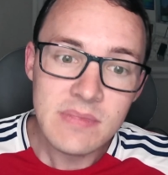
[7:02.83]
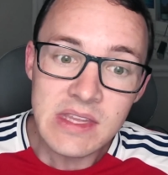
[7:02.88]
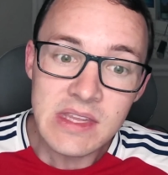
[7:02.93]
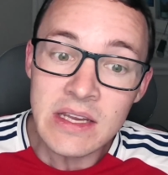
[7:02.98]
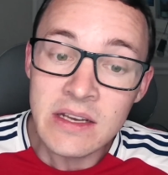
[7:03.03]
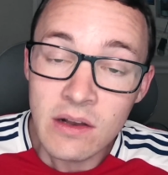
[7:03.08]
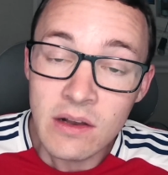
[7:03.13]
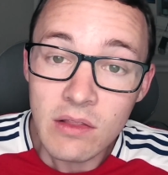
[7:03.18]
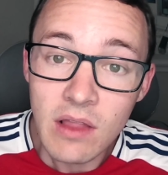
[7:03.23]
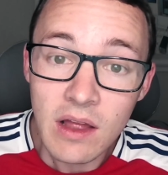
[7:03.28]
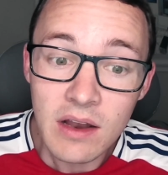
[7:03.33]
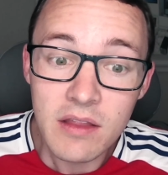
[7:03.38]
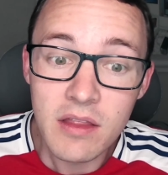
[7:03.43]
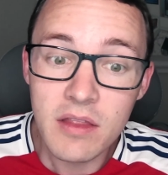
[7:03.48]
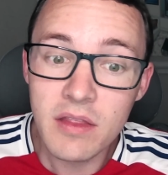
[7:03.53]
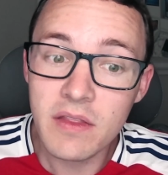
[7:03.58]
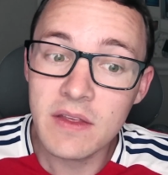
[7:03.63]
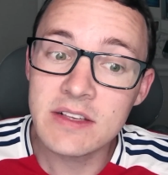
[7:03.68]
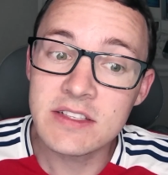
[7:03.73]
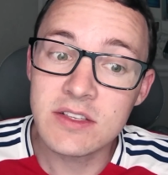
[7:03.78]
And a lot of
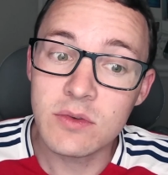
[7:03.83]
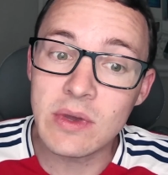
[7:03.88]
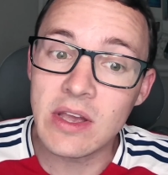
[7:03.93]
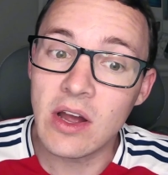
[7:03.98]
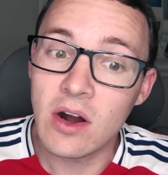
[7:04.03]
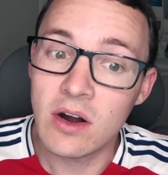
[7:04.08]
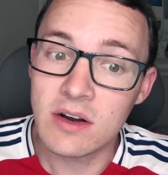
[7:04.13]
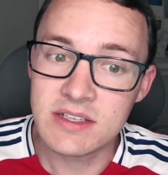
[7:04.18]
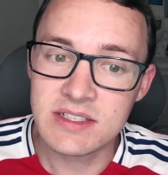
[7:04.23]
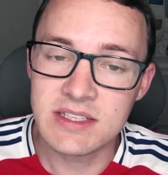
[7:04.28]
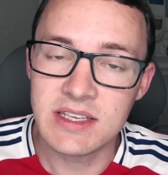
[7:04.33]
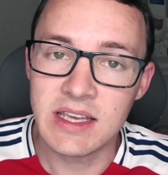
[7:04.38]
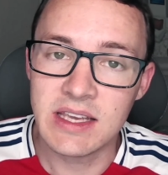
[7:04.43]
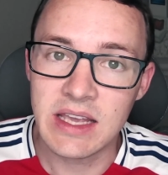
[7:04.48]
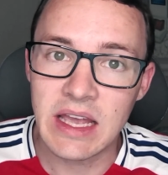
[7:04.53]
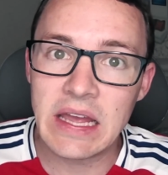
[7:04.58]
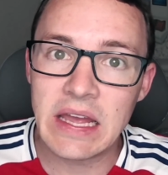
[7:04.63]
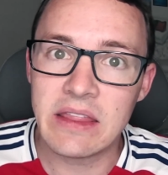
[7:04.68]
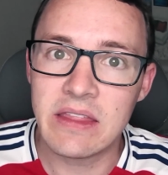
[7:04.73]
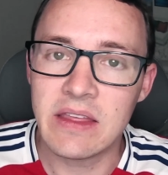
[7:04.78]
the things that we are seeing,
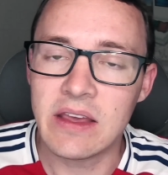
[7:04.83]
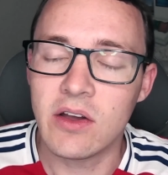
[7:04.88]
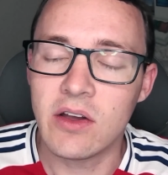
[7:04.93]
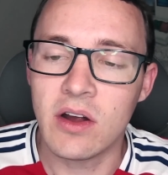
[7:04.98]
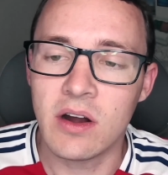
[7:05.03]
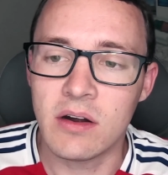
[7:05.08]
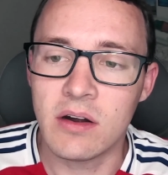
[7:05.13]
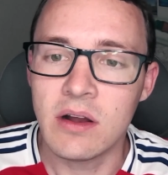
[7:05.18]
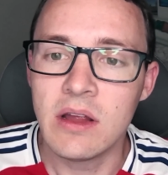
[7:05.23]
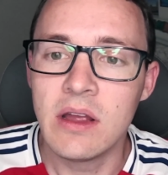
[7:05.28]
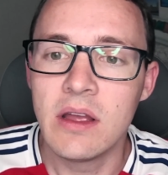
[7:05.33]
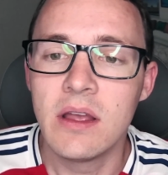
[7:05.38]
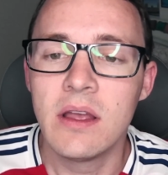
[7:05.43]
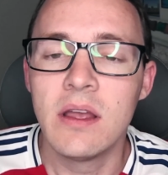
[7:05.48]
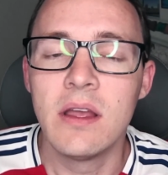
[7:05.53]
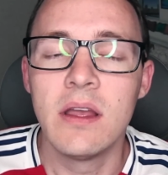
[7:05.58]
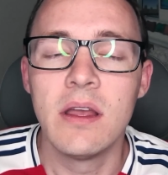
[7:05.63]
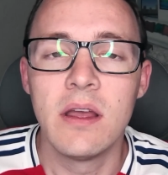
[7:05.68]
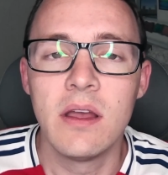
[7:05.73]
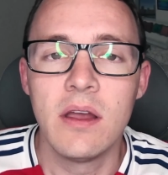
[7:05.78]
I think, are
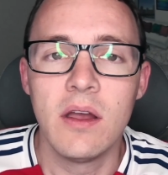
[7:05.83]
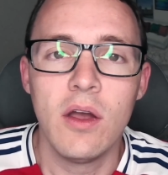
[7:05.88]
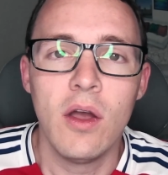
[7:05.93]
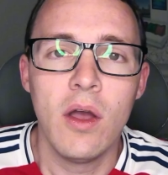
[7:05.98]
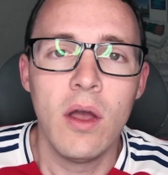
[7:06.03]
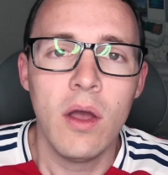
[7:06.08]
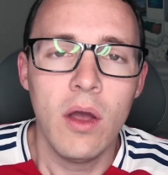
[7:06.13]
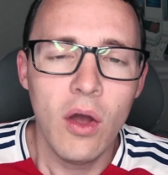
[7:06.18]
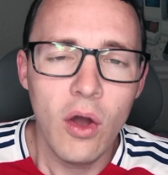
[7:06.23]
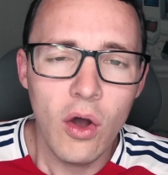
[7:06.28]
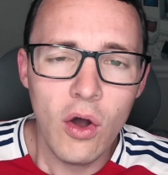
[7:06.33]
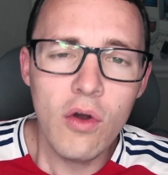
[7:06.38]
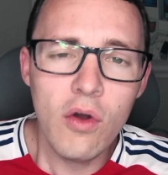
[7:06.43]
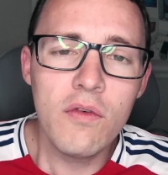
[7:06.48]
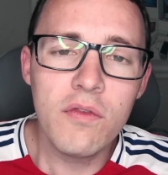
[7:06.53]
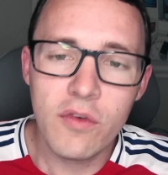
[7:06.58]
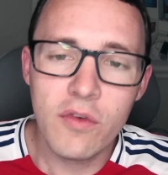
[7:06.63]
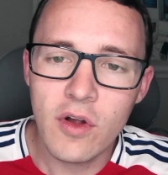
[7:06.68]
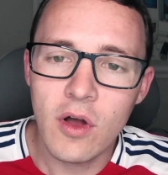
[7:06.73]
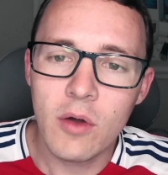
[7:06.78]

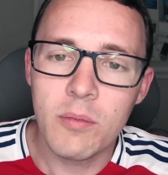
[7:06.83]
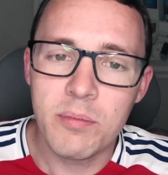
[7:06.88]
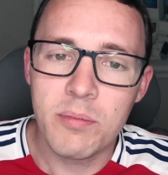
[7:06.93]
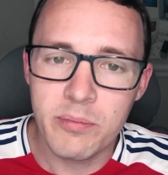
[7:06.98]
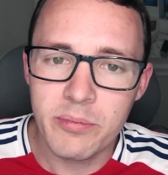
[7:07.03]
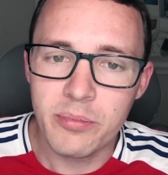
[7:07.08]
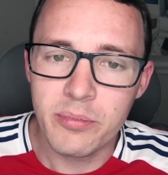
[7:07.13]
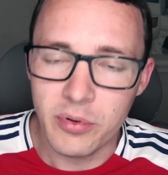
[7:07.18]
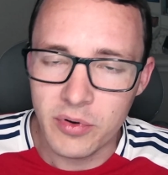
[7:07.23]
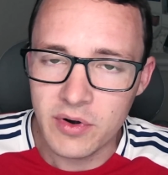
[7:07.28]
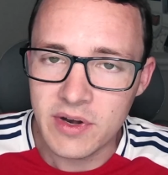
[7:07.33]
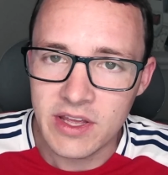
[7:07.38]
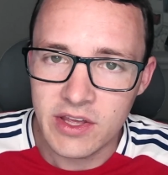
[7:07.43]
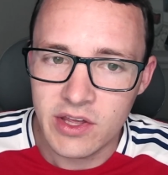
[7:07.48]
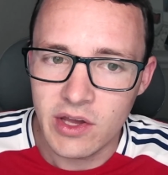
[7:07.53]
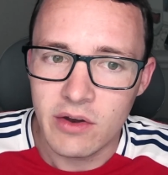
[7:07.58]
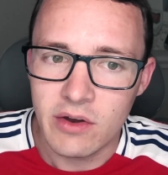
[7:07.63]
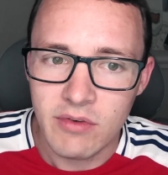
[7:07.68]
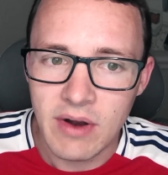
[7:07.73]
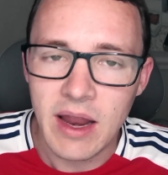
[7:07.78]
overall pretty
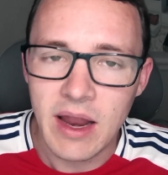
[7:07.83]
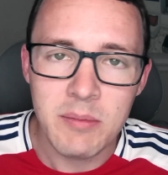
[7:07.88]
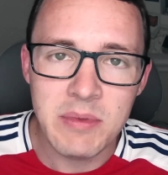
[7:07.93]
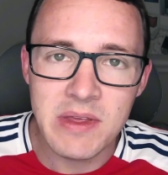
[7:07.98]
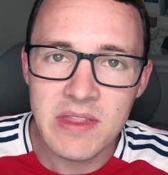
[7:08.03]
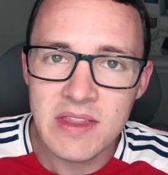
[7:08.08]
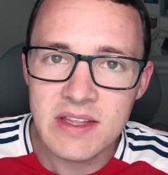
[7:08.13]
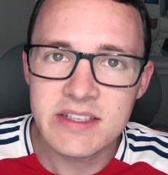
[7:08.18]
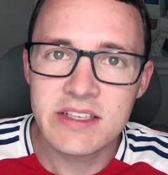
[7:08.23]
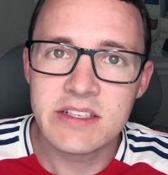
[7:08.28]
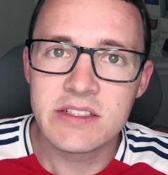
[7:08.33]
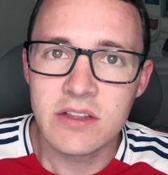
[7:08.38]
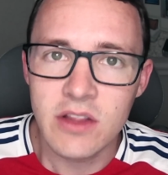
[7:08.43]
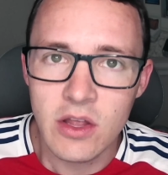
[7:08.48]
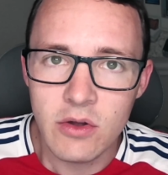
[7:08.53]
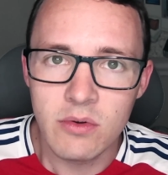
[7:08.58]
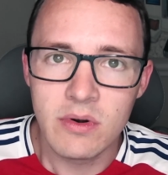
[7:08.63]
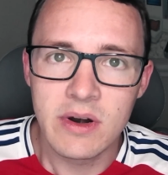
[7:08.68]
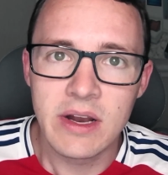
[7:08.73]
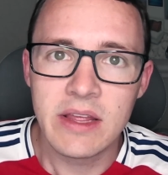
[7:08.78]
good, right? I mean, this is
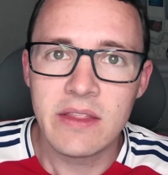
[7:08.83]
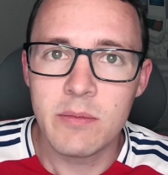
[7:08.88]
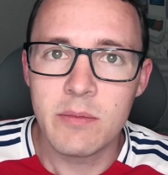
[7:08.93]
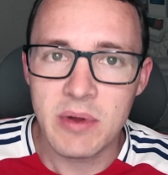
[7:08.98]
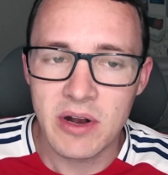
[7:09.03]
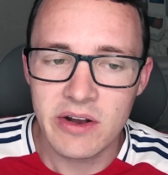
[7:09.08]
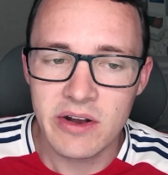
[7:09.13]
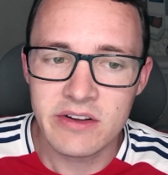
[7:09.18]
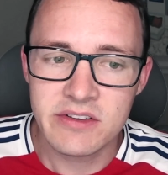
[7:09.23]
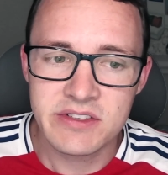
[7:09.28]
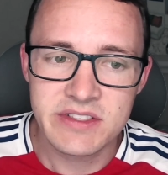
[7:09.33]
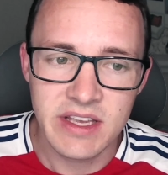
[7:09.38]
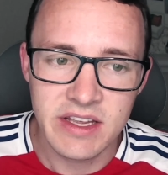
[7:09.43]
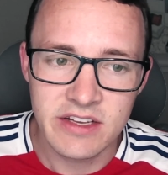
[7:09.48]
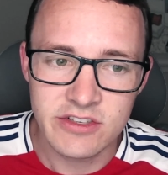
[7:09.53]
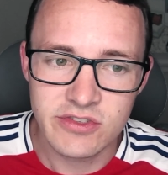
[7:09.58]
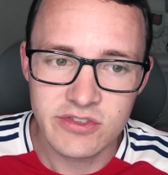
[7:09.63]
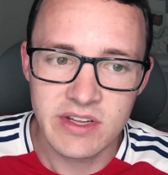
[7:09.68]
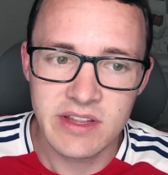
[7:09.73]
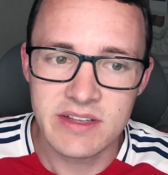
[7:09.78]
lowering the barriers to
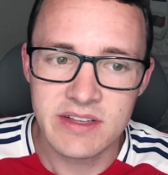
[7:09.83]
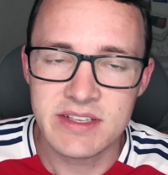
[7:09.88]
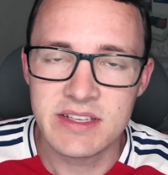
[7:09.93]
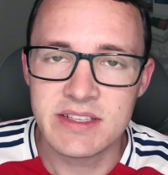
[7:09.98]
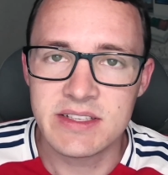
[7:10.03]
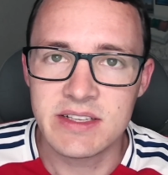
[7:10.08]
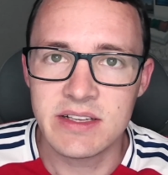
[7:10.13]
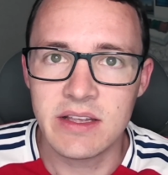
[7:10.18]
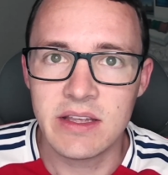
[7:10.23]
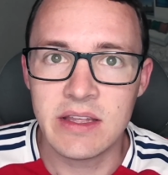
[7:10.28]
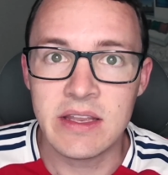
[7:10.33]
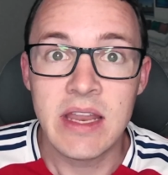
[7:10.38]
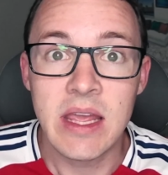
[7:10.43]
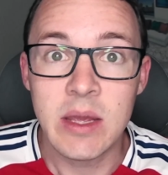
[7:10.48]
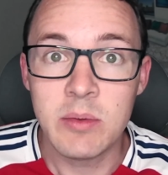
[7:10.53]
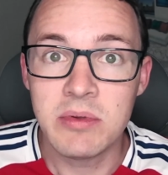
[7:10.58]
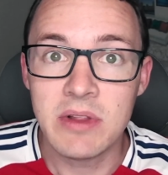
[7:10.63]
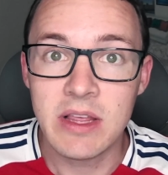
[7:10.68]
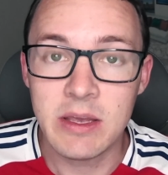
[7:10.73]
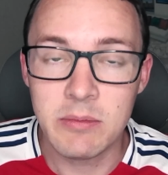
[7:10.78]
entry. This is
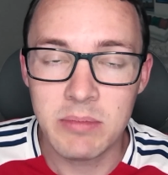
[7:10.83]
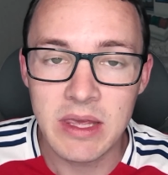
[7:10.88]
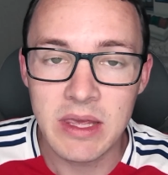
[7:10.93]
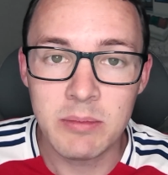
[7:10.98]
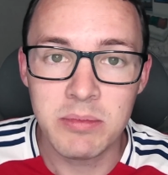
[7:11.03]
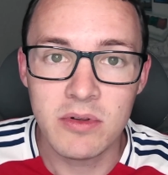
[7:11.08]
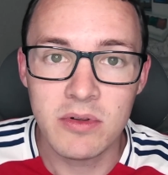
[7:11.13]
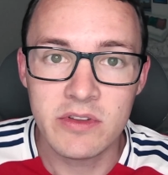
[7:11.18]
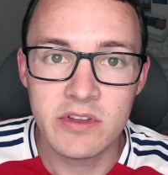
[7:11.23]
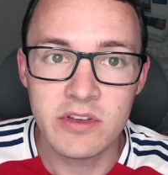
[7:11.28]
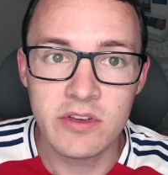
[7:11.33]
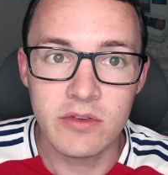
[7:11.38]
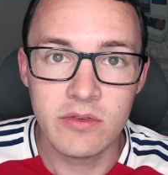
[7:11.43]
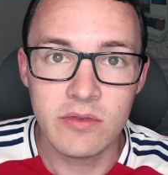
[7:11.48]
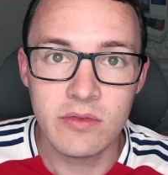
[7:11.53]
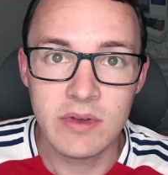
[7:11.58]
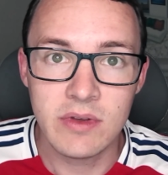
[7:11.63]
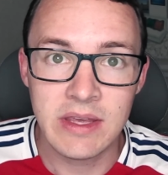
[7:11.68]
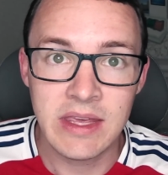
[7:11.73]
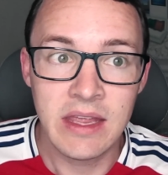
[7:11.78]
enabling people
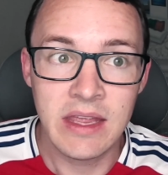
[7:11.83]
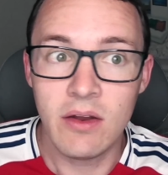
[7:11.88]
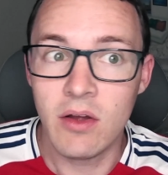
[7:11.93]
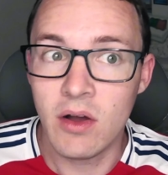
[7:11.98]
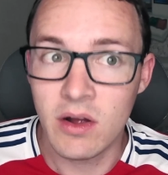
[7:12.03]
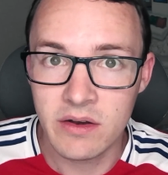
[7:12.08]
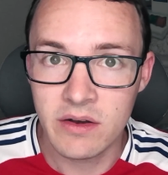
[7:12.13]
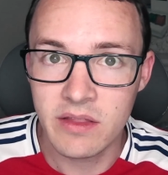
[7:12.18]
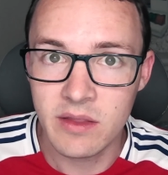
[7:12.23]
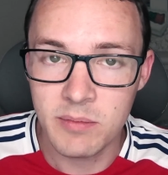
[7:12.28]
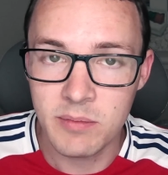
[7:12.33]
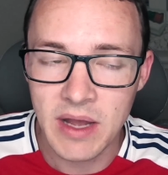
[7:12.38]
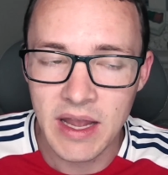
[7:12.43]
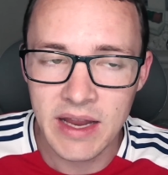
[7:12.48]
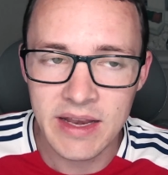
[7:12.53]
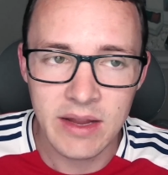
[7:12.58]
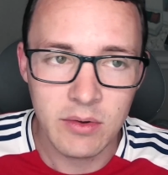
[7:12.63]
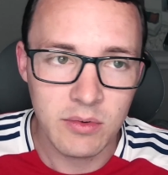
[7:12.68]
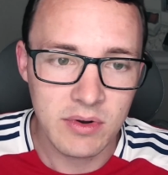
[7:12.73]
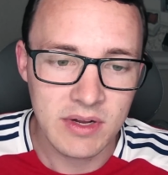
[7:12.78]
to get onto the Pi
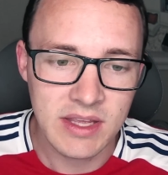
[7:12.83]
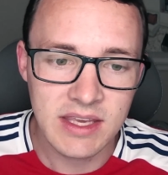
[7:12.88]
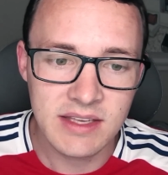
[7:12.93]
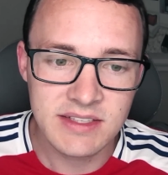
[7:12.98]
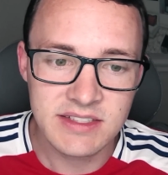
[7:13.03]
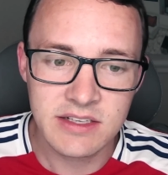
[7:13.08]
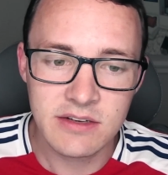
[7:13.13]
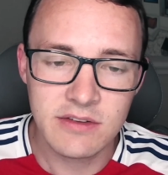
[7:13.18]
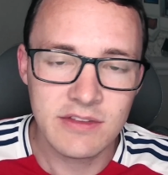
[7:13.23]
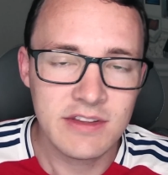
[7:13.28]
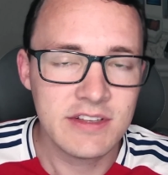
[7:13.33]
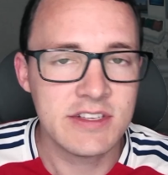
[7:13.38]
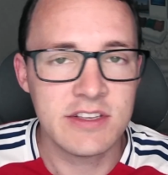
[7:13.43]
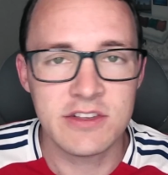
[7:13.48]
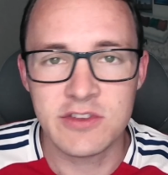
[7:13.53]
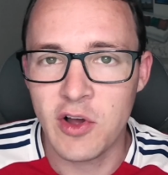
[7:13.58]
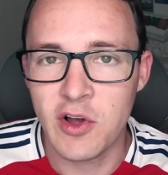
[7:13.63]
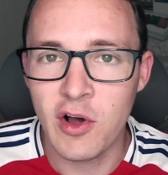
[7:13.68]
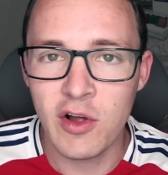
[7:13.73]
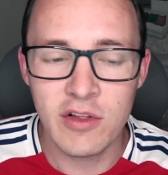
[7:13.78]
network easier. This
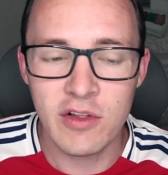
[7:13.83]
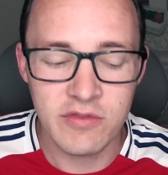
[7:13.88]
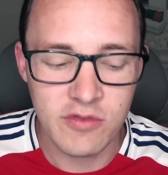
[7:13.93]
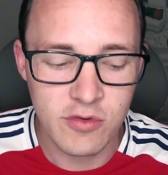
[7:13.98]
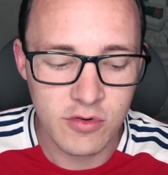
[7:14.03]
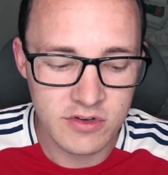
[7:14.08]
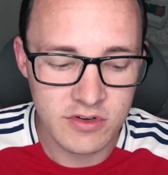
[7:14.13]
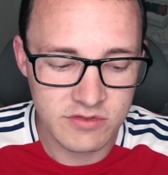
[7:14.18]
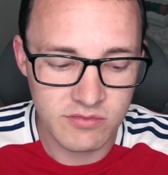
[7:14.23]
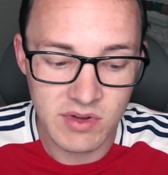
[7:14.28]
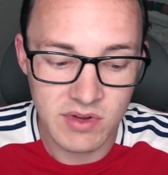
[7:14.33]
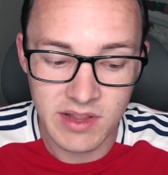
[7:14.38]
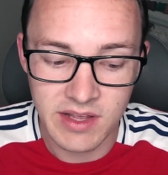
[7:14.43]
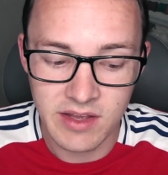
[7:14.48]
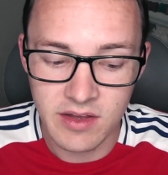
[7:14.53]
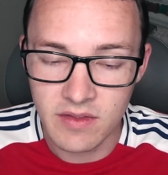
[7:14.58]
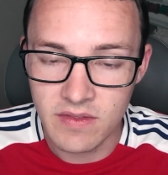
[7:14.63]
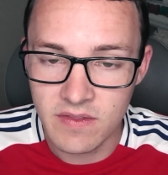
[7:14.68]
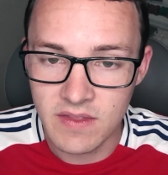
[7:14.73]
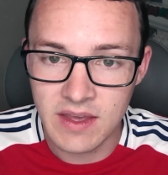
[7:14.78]
is all, of course, really
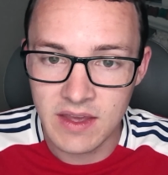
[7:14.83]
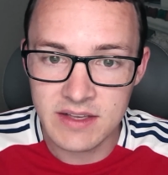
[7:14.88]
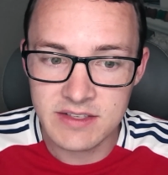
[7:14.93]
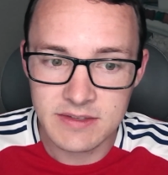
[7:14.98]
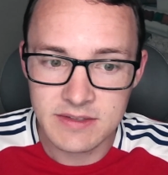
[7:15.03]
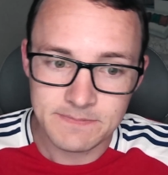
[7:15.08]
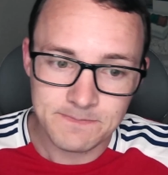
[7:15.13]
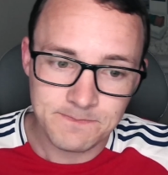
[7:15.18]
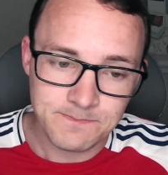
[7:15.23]
good things.